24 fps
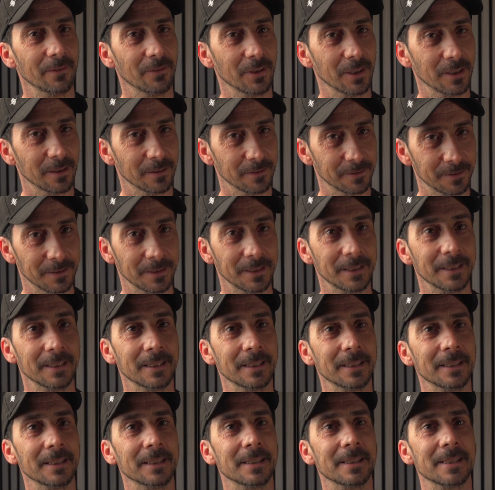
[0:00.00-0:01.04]
of a
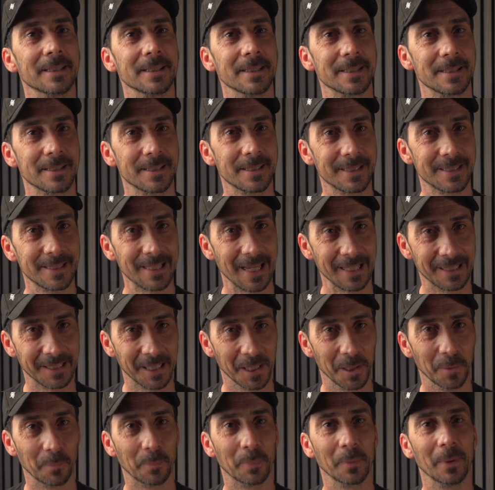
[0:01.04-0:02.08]

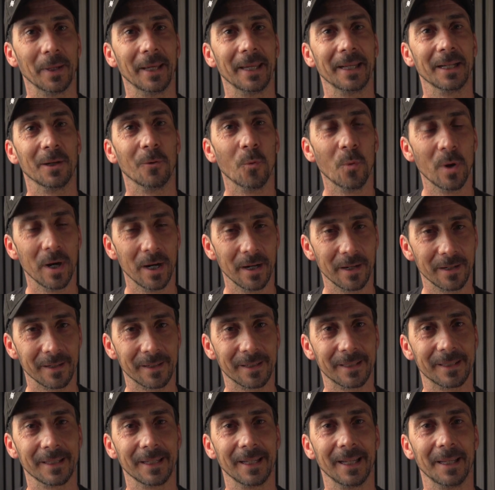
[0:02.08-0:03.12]
setup and a
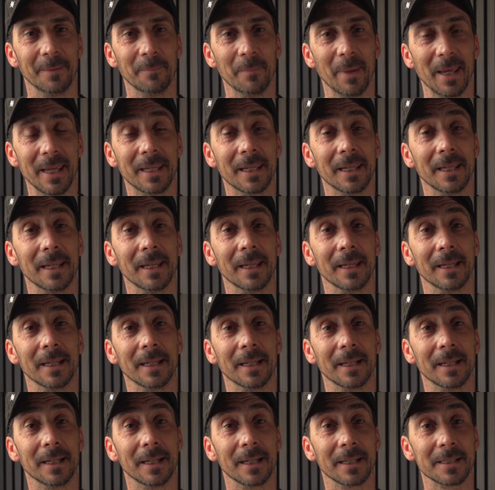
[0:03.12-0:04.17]
work and make
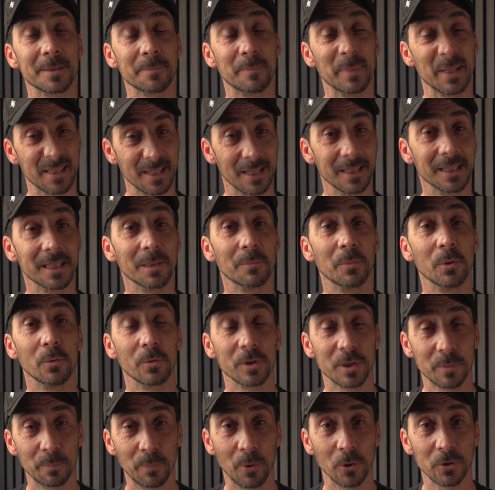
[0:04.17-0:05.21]
it as presentable
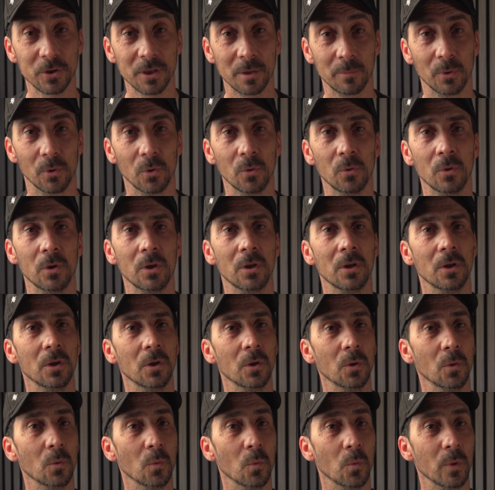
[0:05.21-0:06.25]
as possible
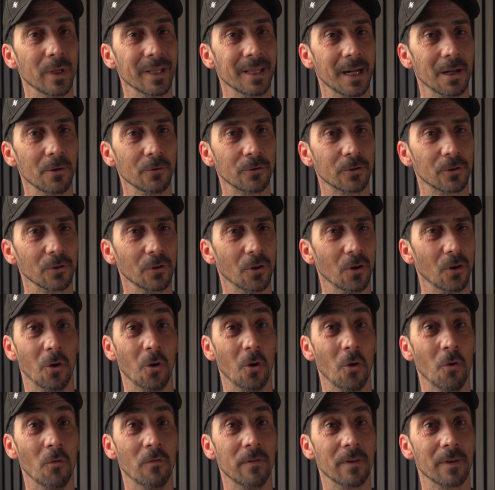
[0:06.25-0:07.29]
without
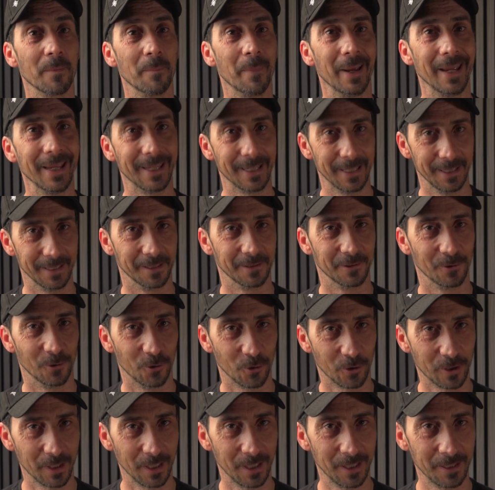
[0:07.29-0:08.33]
over making it,
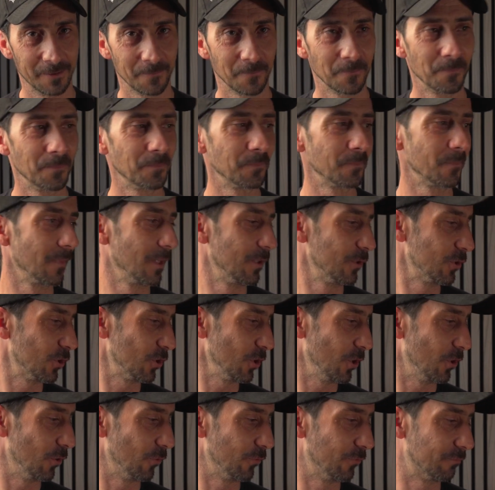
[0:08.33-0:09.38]
okay?
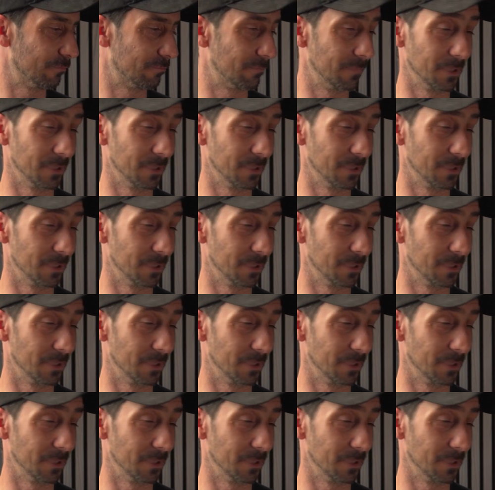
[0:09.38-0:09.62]
So,